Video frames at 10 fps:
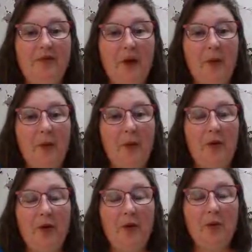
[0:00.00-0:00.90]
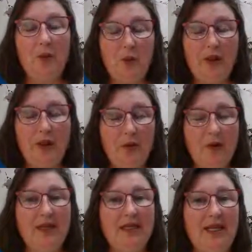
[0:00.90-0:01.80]
So you could really,
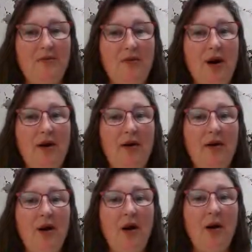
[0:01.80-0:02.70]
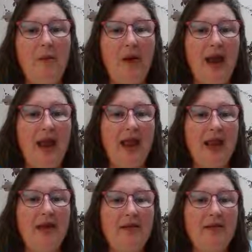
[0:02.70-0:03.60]
really save water
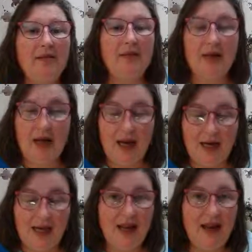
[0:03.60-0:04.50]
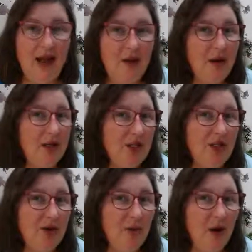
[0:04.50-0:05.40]
by cutting how much
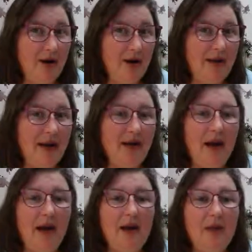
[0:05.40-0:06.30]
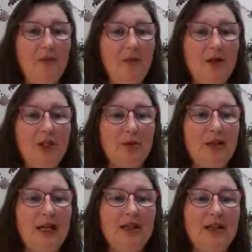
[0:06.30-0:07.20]
you're watering. Once your
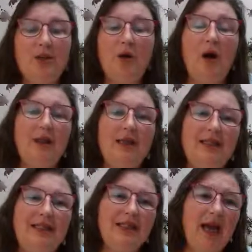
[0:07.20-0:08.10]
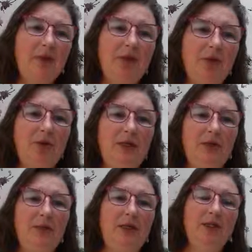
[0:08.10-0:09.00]
plants are all established,
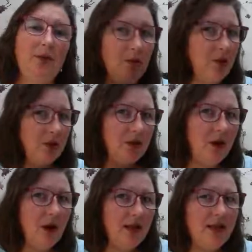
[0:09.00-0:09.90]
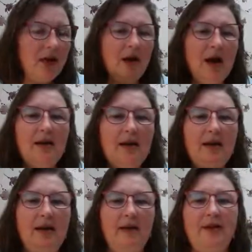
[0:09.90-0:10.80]
which means their roots are all in the ground
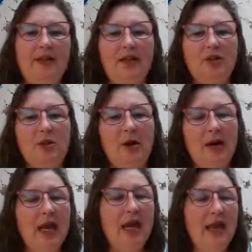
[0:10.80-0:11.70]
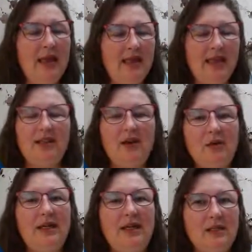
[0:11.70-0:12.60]
and everything's growing, they
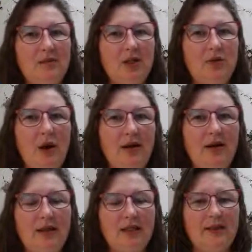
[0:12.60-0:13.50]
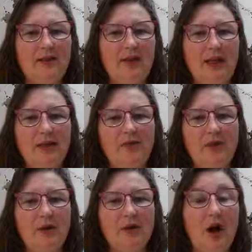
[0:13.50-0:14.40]
don't need as much water as
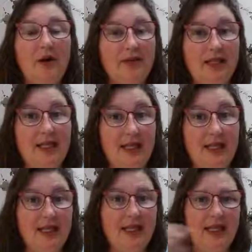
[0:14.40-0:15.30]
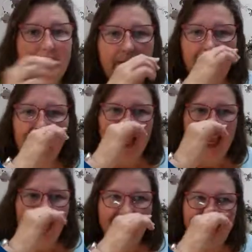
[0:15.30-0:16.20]
folks often think that they do.
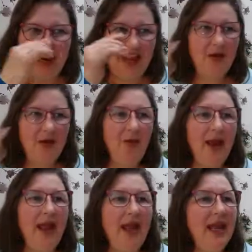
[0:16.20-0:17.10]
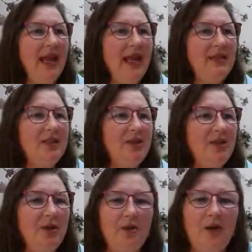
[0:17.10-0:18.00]
And then another way is
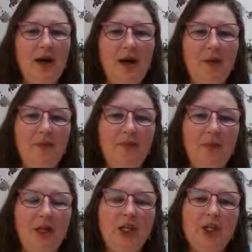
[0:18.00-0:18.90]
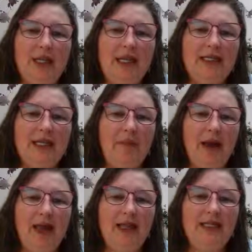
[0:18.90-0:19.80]
to look at your landscape
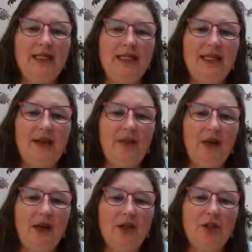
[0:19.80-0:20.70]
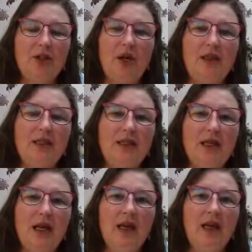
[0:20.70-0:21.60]
beds and see if you can install this
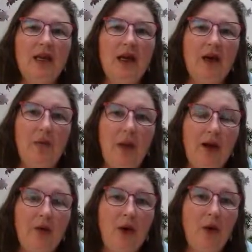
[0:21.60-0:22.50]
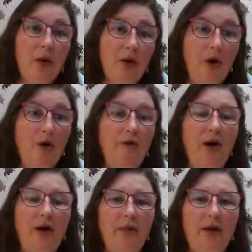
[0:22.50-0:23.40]
micro or low
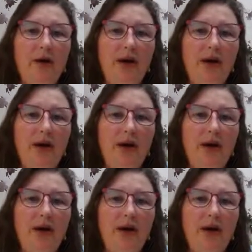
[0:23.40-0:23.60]
volume